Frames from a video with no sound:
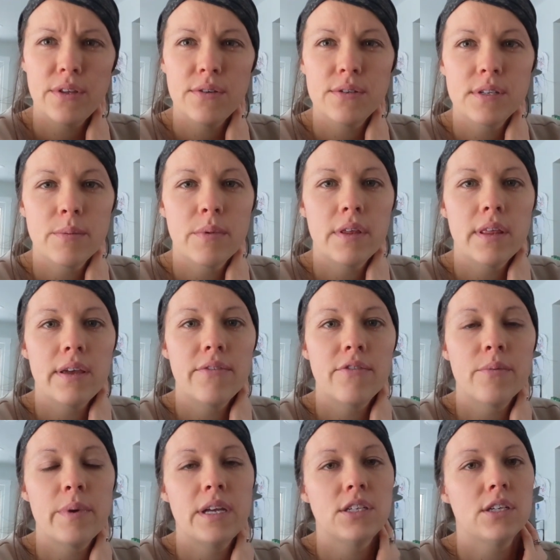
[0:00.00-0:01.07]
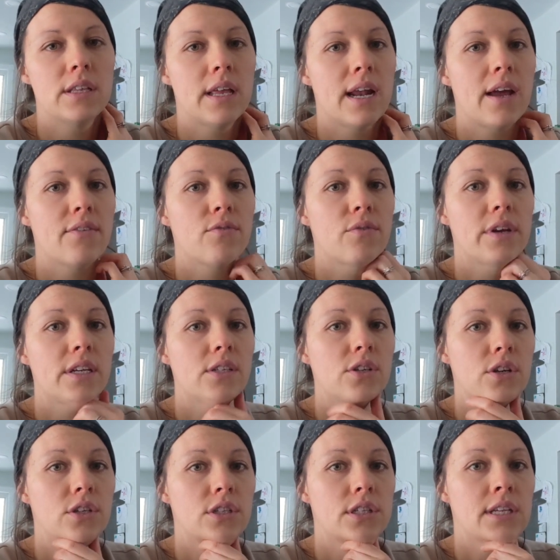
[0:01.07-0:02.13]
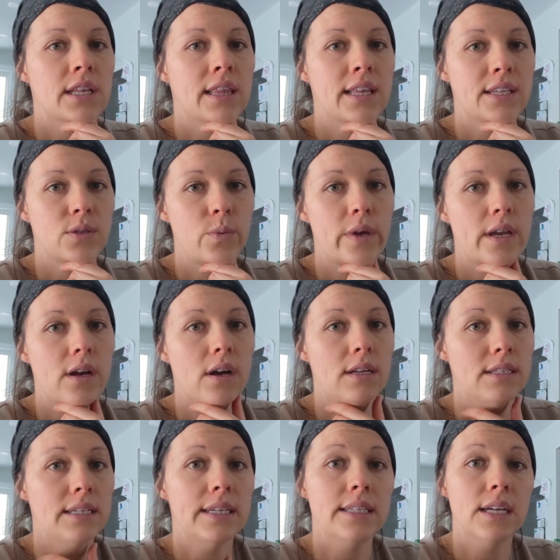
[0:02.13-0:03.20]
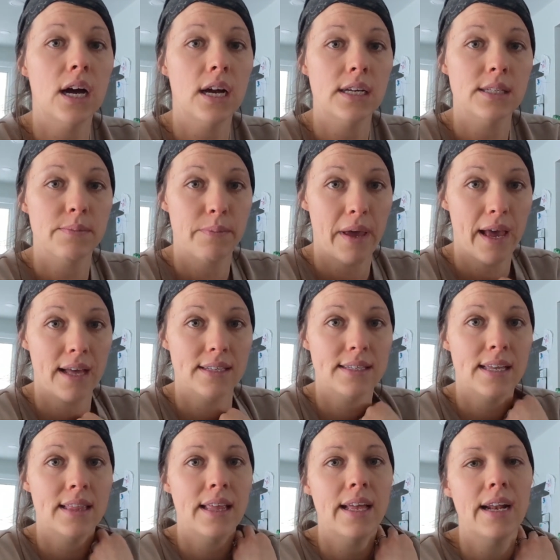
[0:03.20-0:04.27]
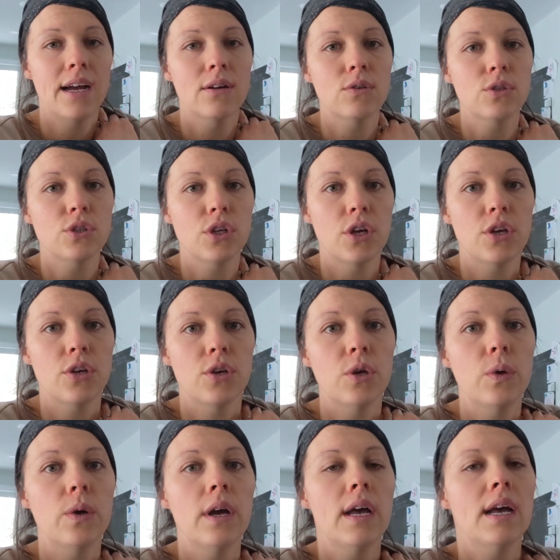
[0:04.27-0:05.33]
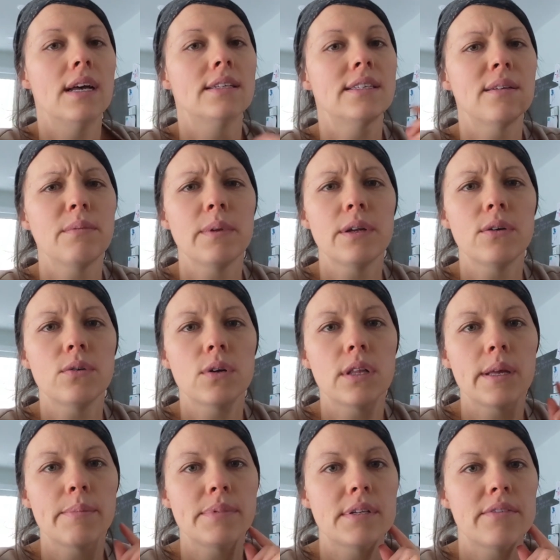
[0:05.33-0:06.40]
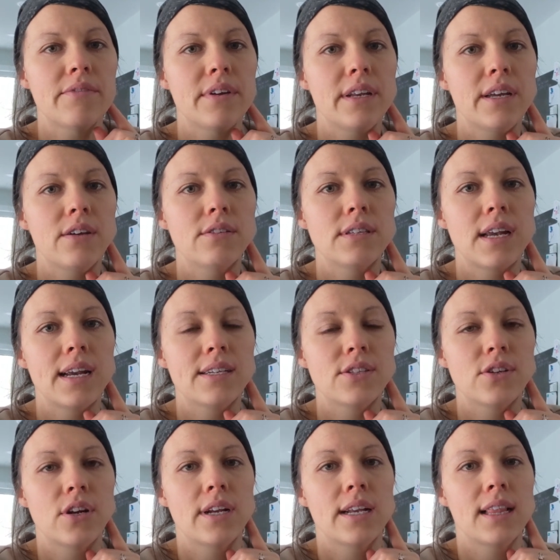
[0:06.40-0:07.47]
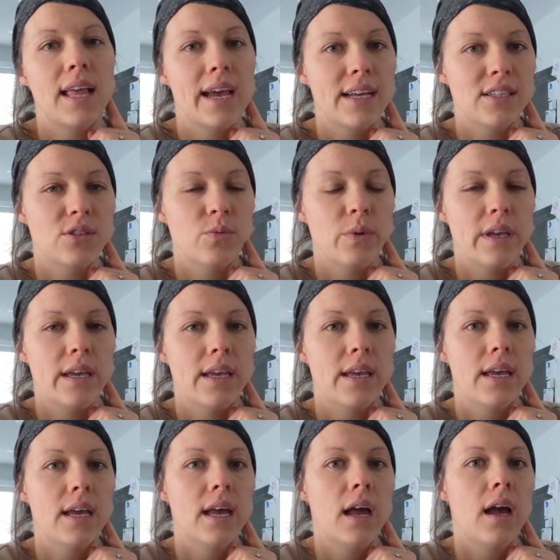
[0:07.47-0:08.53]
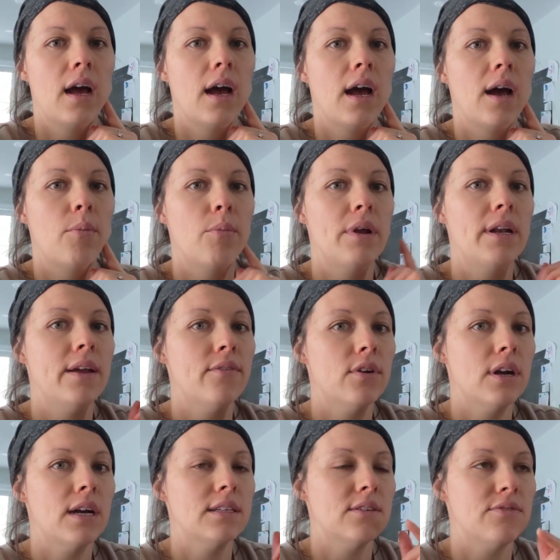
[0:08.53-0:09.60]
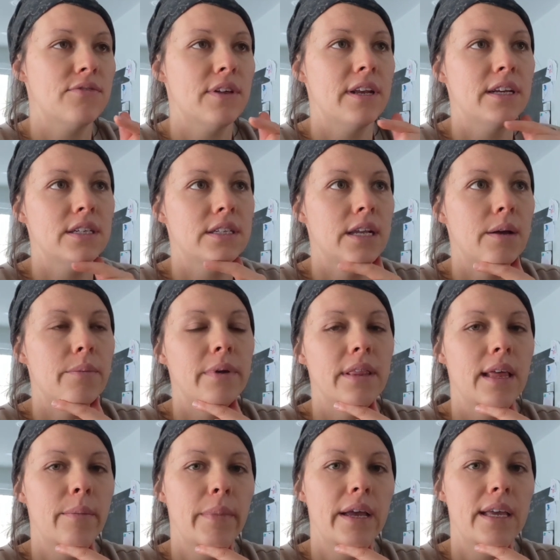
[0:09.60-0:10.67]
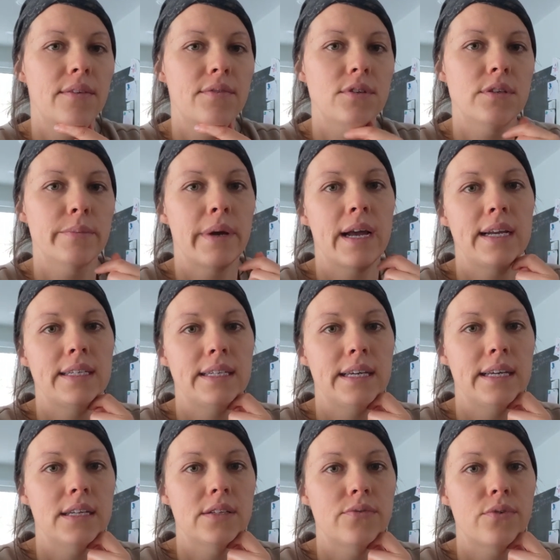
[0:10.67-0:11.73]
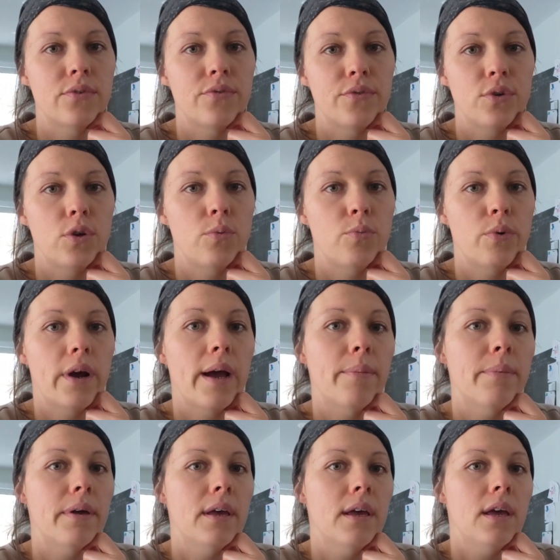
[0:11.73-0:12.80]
some of the information that I've researched this week on detox baths, and then I'll show you some little clips of videos that I started last week, but never got to finish them. But that might give you some ideas for food prep